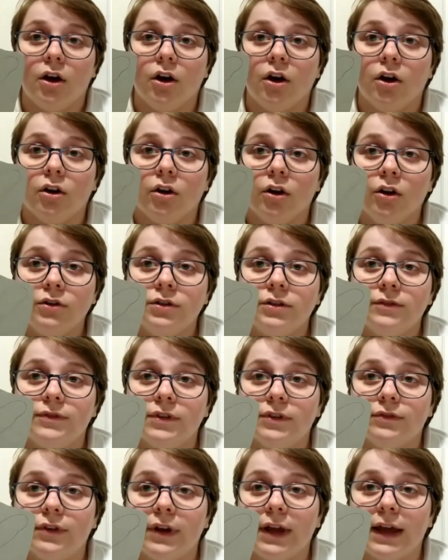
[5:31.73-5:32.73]
a lot of
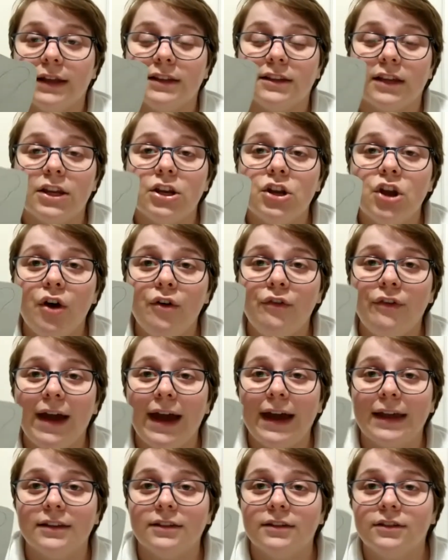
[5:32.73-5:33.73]
different hands, enough
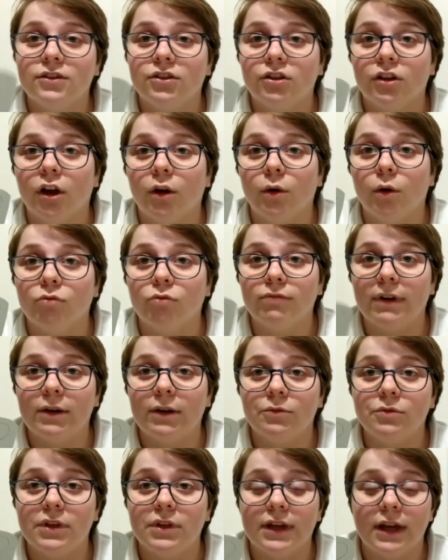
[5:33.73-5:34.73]
hands to go
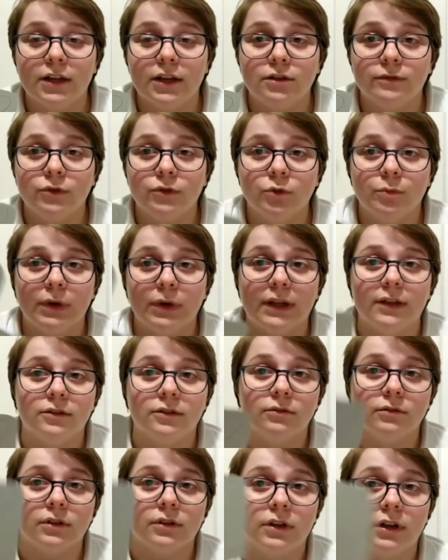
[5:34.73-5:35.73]
around the edge of your plate.
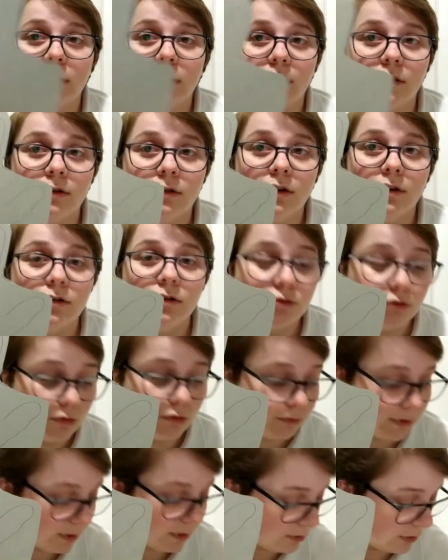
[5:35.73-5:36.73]
So we're going to go draw
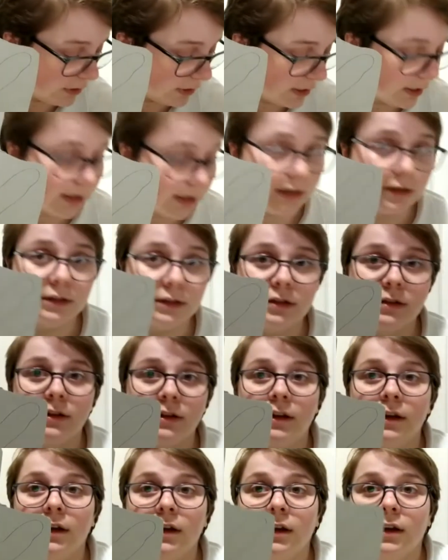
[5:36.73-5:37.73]
around our hands,
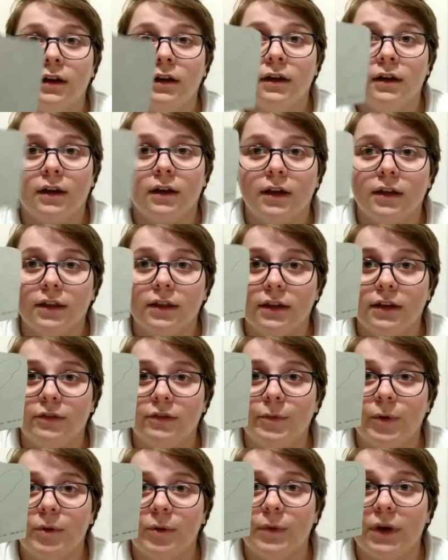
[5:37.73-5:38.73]
and then
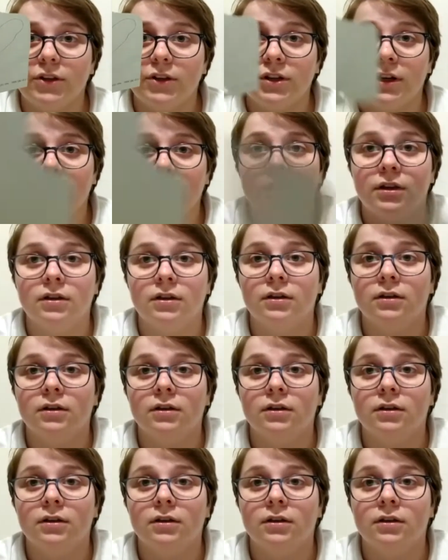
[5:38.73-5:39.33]
if by magic,